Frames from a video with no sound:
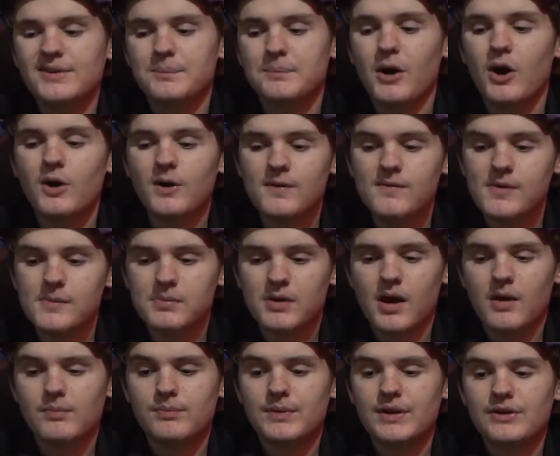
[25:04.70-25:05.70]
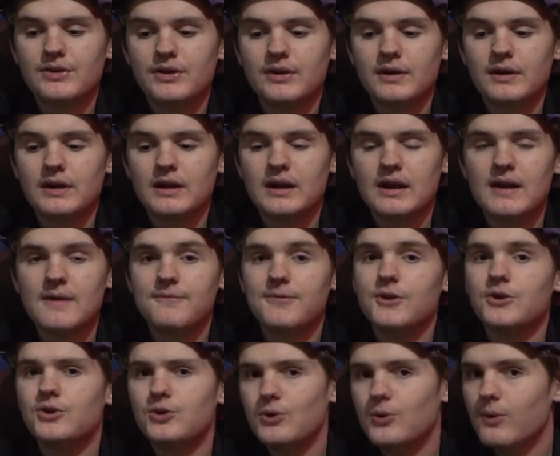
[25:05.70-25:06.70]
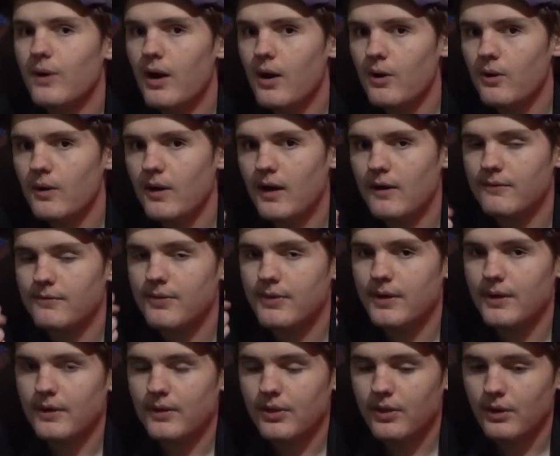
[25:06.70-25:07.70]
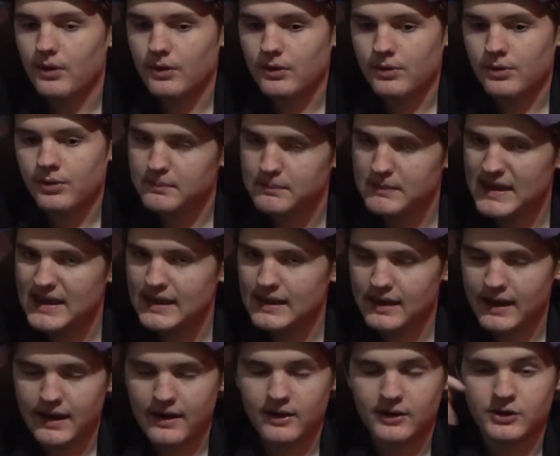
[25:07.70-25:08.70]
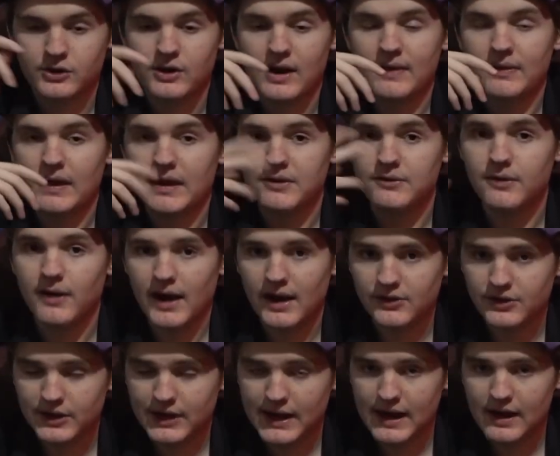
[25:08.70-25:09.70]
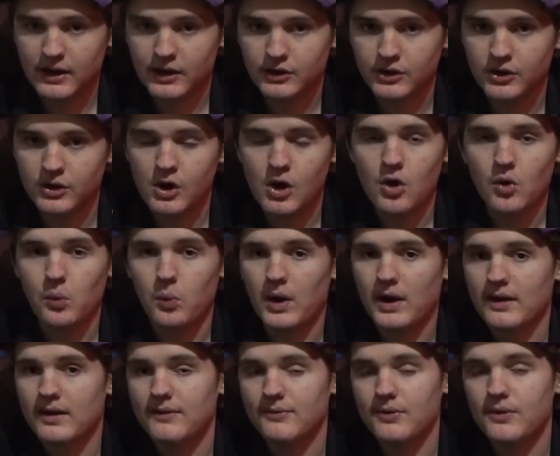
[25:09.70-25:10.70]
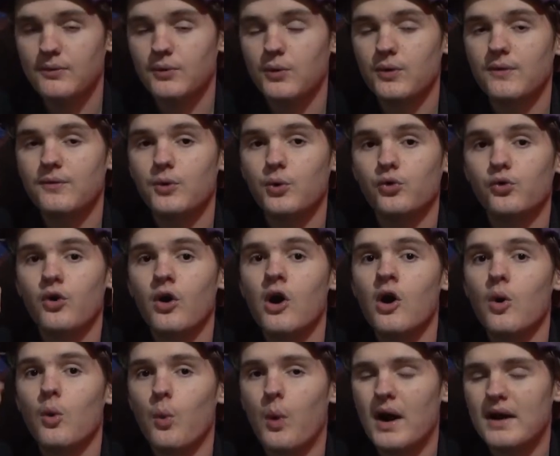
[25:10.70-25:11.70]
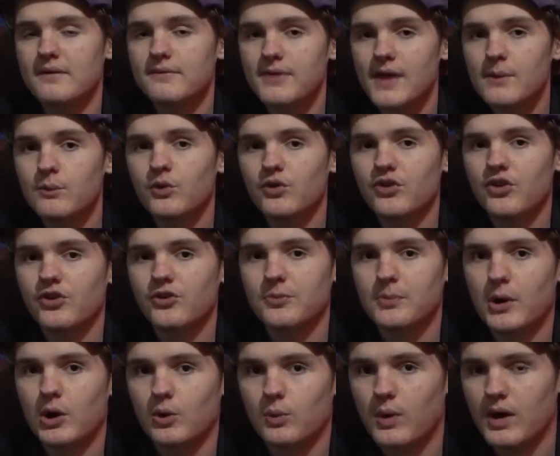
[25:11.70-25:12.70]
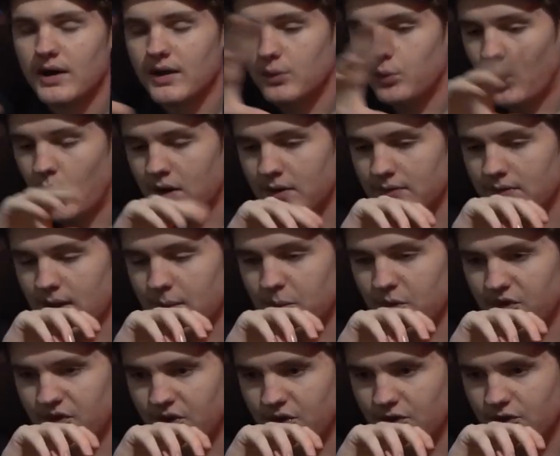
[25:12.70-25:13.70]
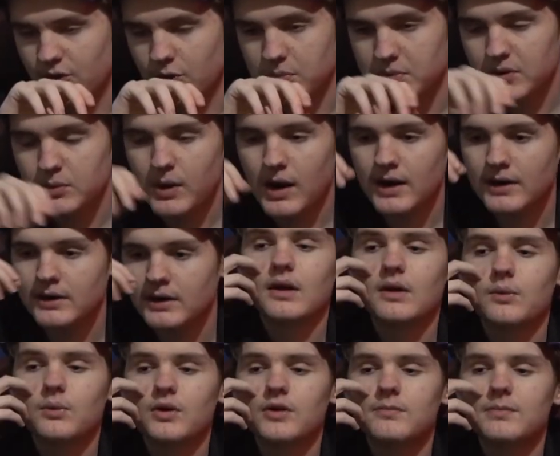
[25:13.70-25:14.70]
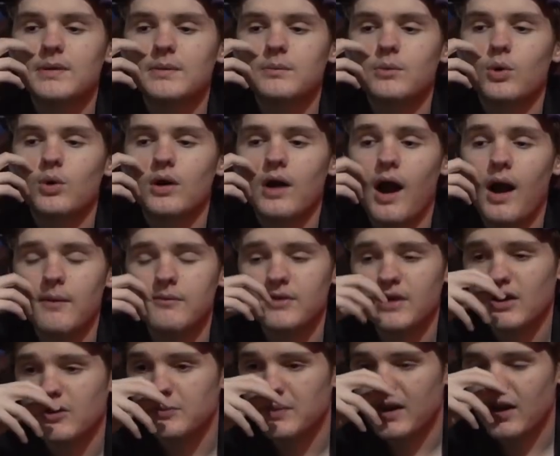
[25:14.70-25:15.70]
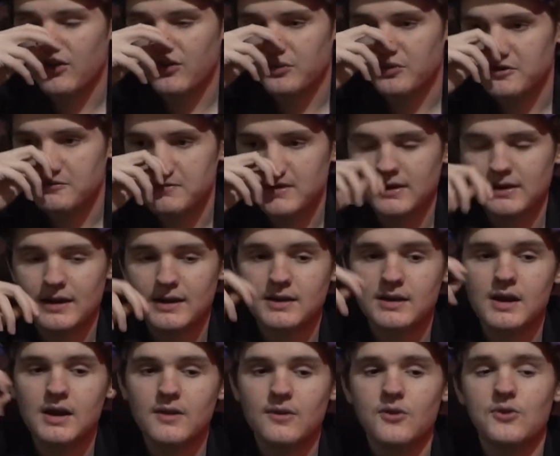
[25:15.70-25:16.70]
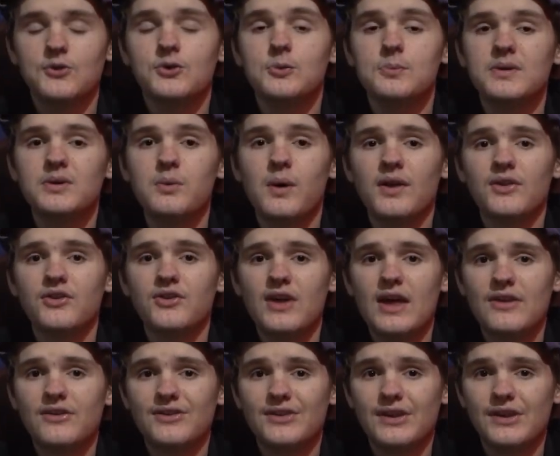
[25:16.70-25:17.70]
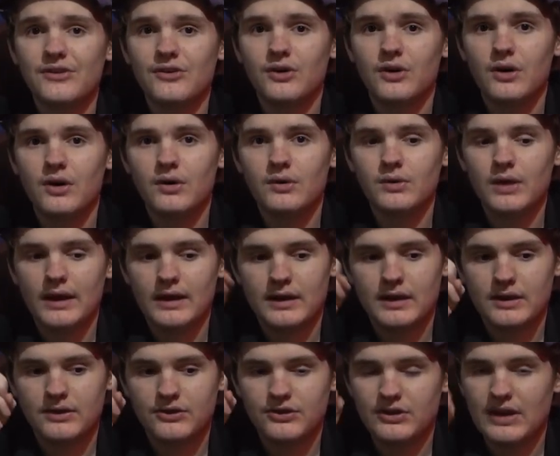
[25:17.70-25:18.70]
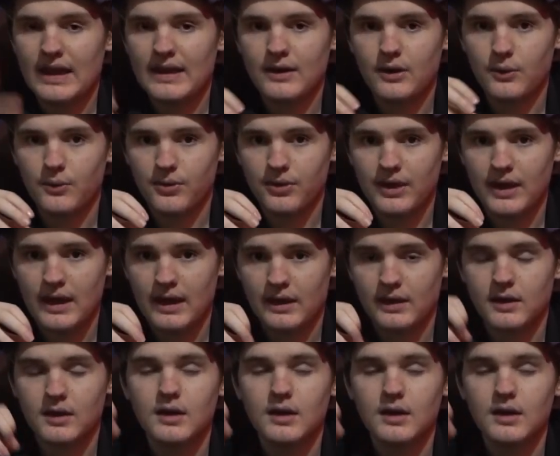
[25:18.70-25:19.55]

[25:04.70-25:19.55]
a part of the problem is, if the duo of the me character and the advisor character, if it was one of them was the smart one and one of them was the stupid one, it would have been more obvious, because it would have been like the stupid one says this like insano thing,